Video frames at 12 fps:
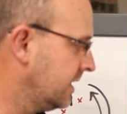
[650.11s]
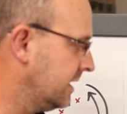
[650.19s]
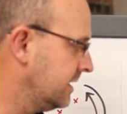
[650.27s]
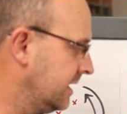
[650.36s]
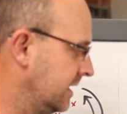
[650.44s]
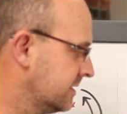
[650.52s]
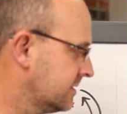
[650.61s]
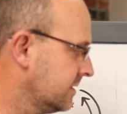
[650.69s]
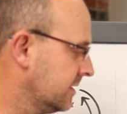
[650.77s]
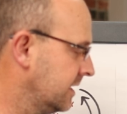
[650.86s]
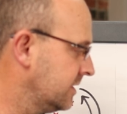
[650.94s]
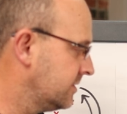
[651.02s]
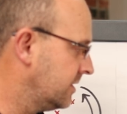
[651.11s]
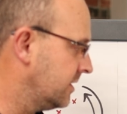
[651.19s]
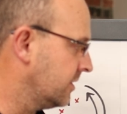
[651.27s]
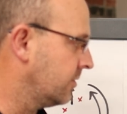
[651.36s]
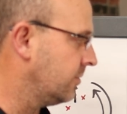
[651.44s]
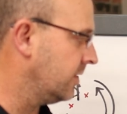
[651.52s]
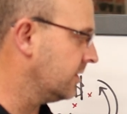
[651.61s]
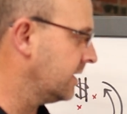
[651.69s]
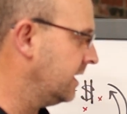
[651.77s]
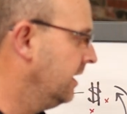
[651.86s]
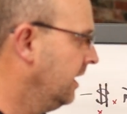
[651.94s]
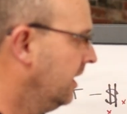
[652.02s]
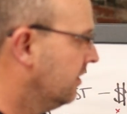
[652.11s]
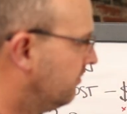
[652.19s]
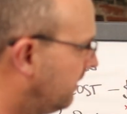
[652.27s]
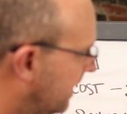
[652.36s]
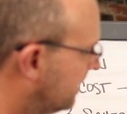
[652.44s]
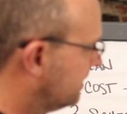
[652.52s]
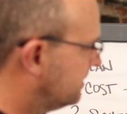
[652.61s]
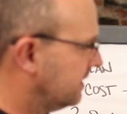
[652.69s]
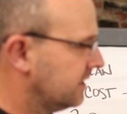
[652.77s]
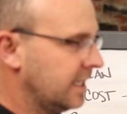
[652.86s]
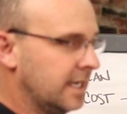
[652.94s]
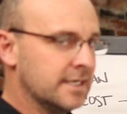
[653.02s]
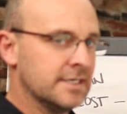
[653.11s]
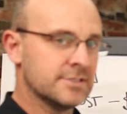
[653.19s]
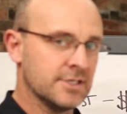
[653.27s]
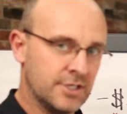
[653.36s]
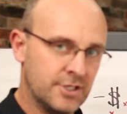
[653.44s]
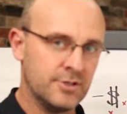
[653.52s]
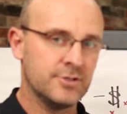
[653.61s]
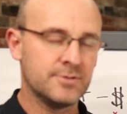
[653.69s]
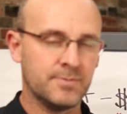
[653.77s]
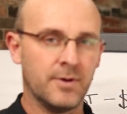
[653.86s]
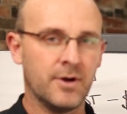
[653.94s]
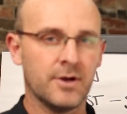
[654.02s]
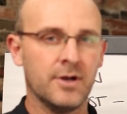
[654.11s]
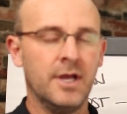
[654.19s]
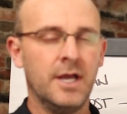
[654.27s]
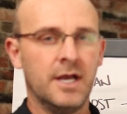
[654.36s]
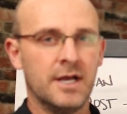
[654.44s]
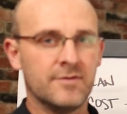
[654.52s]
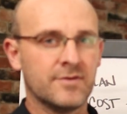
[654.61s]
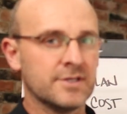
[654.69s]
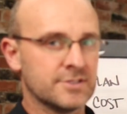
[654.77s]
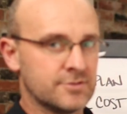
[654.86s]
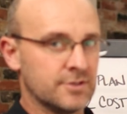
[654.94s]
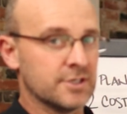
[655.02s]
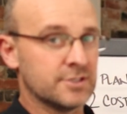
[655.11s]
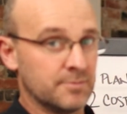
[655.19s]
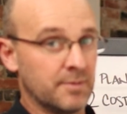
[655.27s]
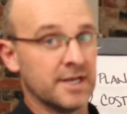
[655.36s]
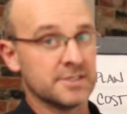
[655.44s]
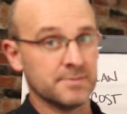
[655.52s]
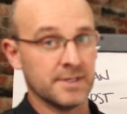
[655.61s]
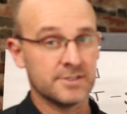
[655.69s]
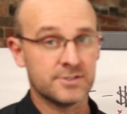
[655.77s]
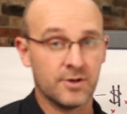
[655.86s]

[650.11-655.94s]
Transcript: and the installation and the quality. Managing that is a huge part of construction management. And